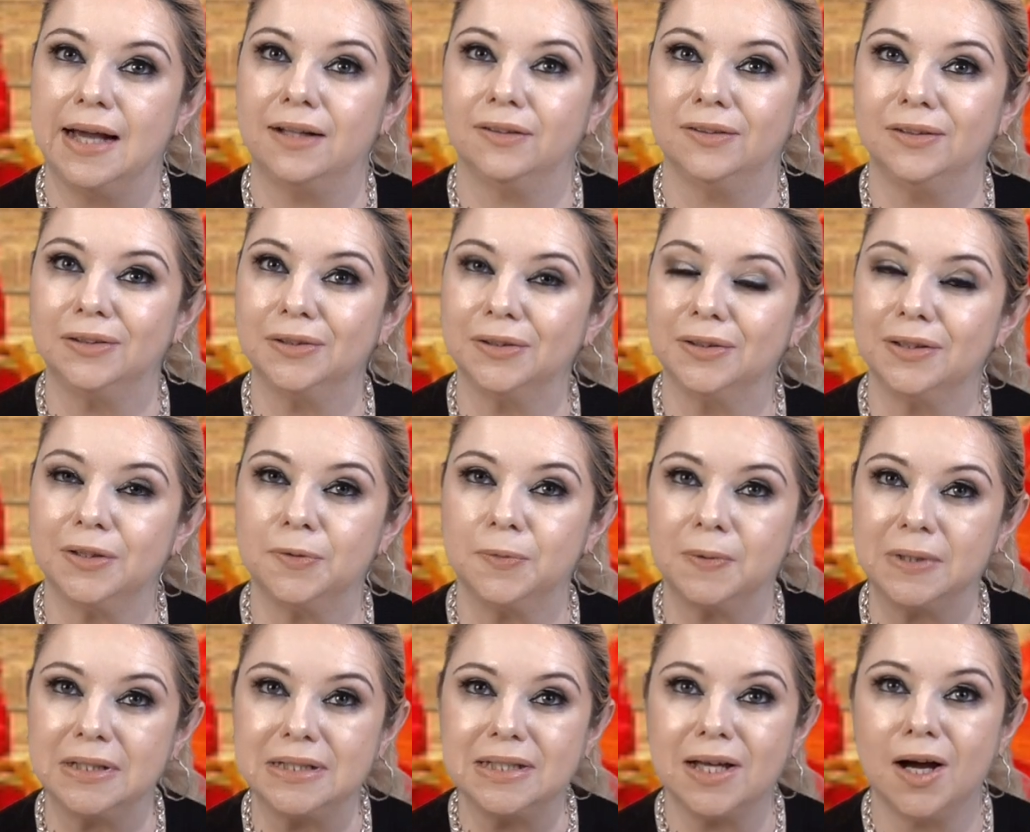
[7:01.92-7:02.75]
calendar, there
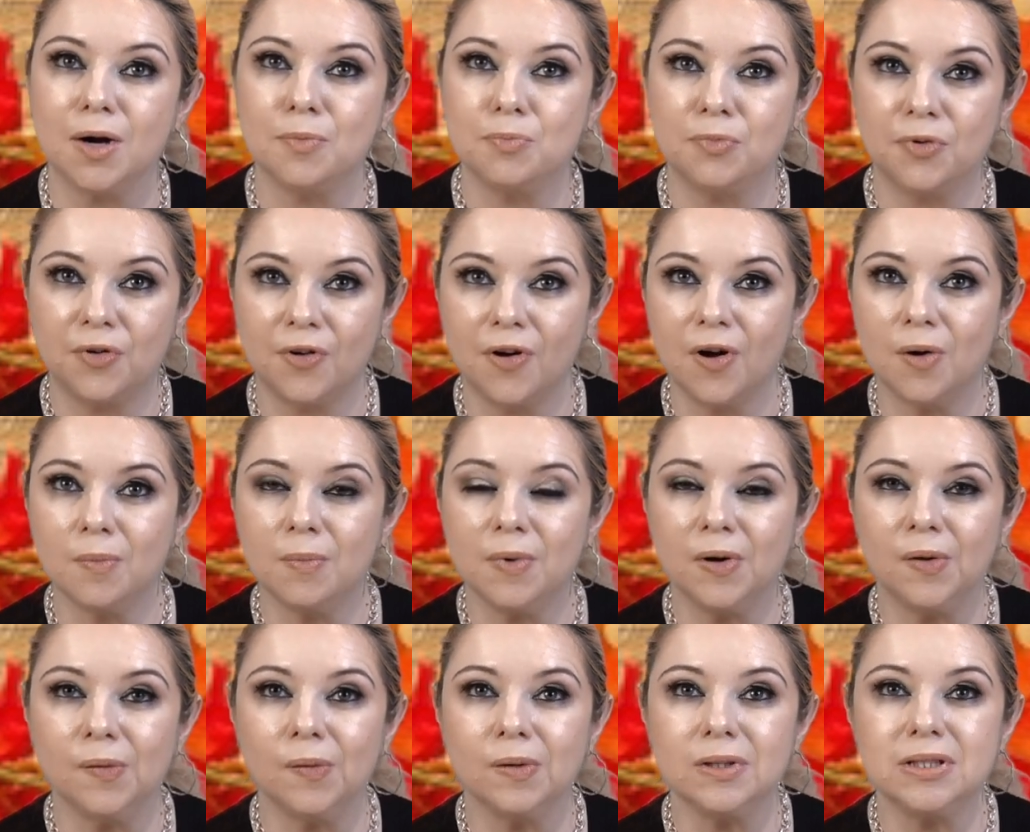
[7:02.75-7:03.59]
was a
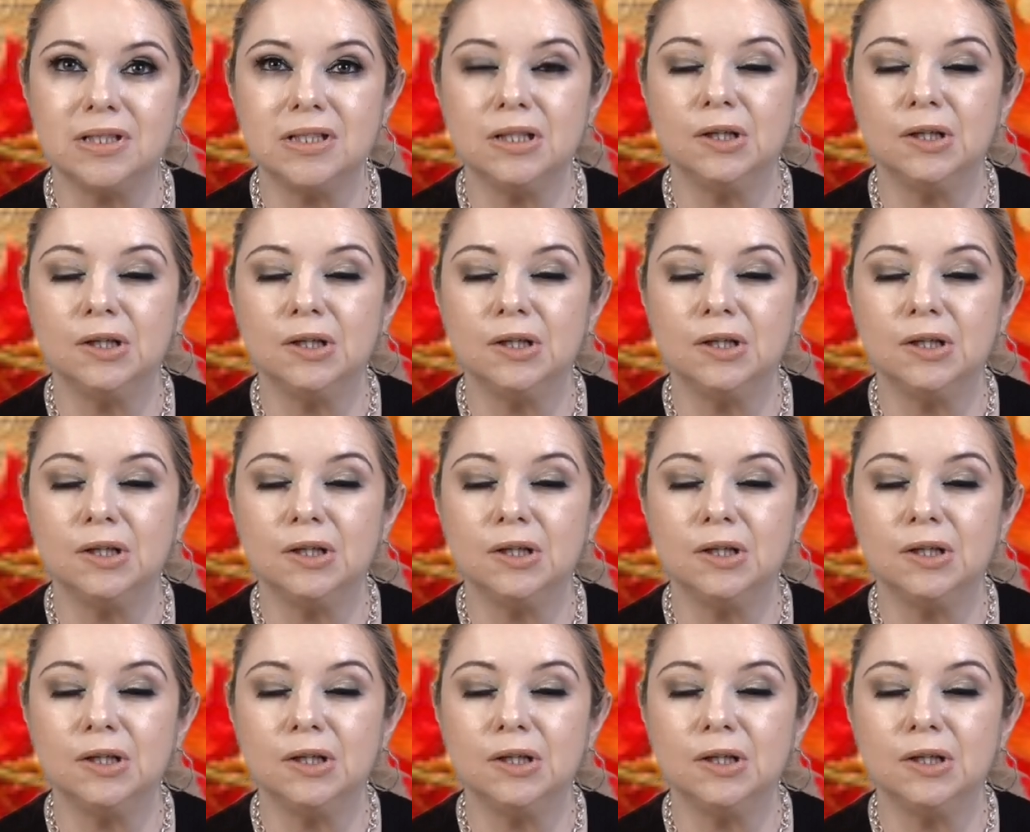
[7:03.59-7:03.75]
promo,